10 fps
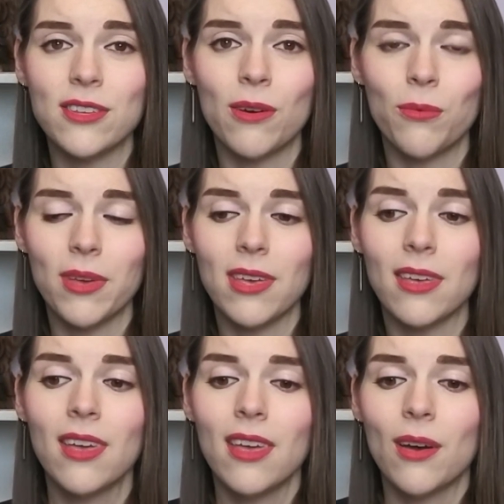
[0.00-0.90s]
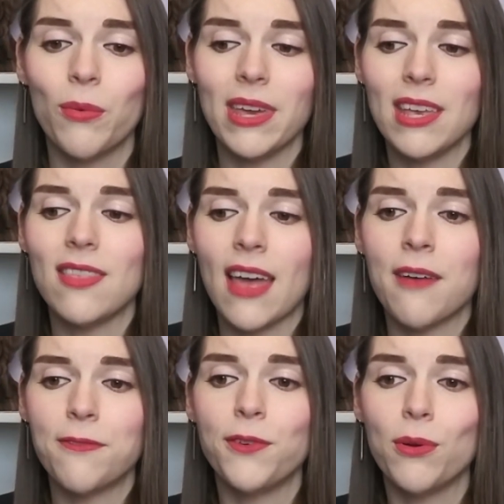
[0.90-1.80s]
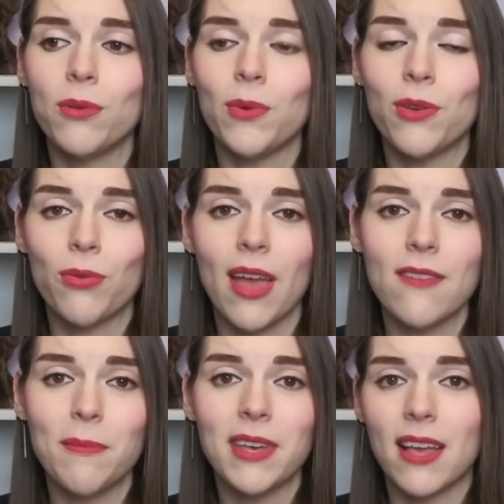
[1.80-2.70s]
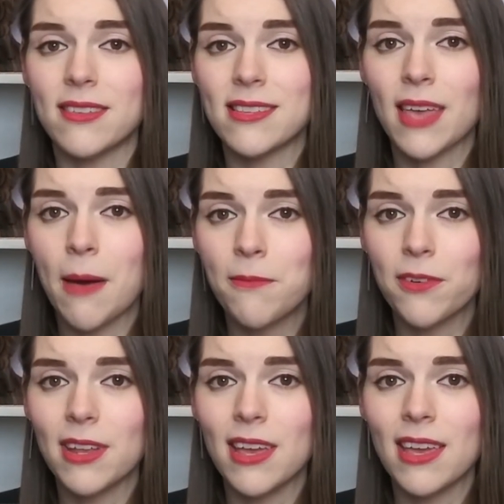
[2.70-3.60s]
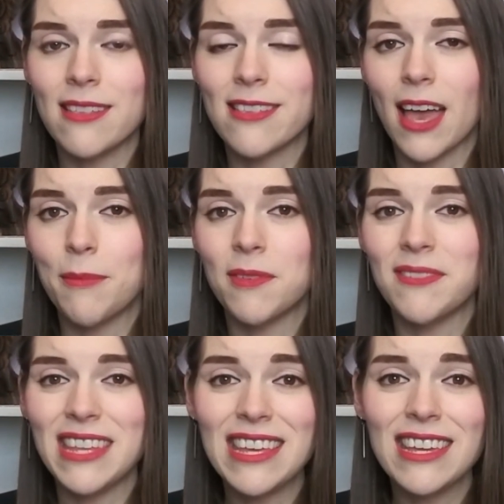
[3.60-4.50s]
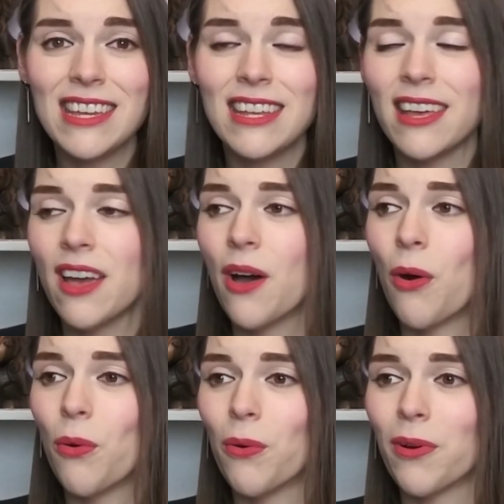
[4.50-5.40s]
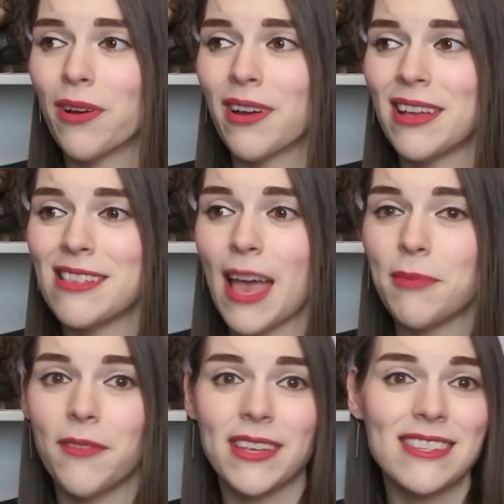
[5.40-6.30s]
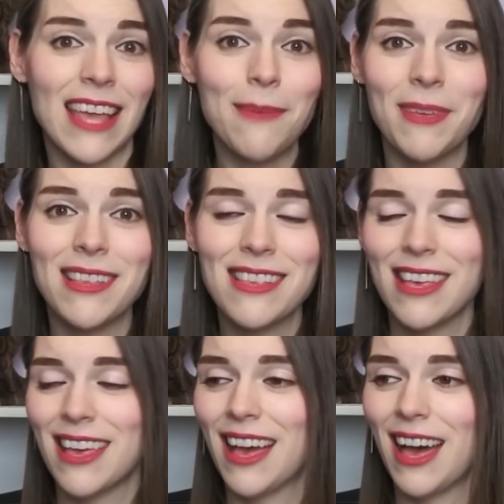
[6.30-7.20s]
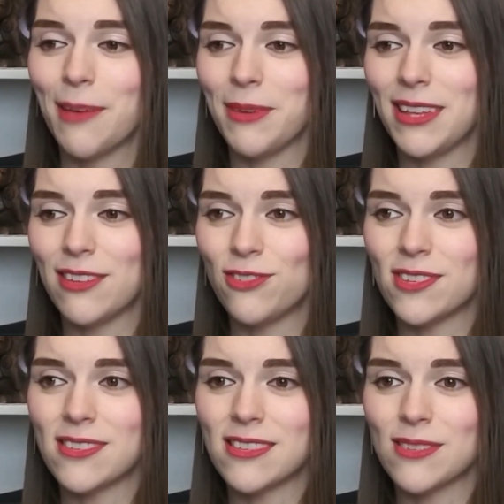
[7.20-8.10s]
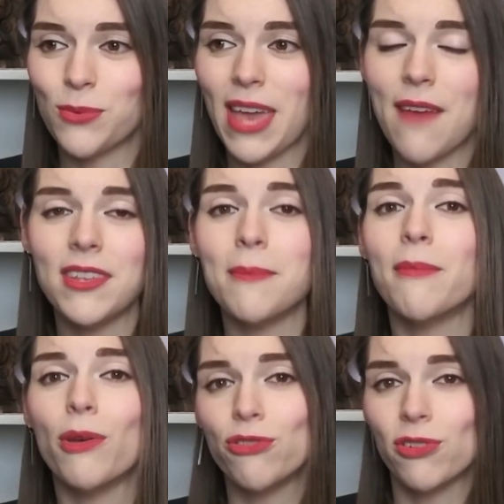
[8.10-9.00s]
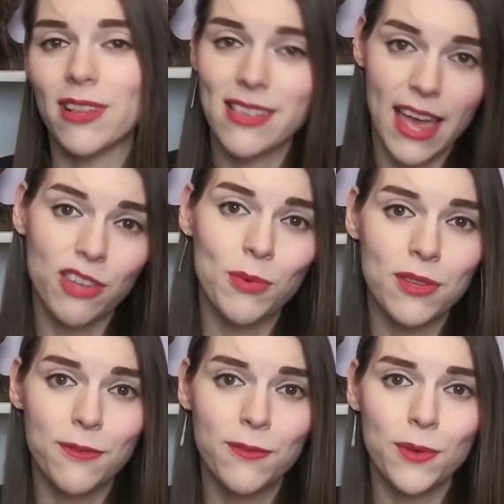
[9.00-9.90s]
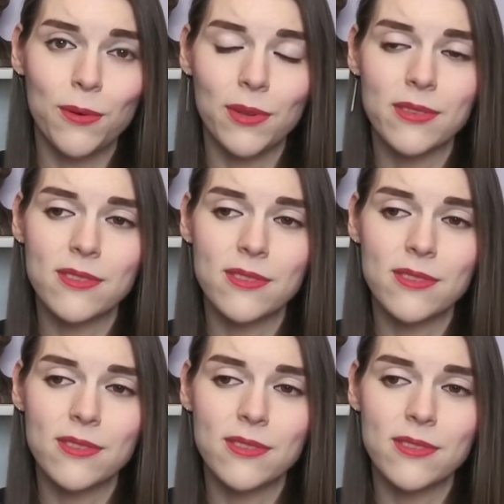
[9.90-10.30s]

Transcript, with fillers: You know, we we eat that food, we crave it because it's comforting in times of need or in times of excitement. I mean, it's just we have an emotional attachment to food. And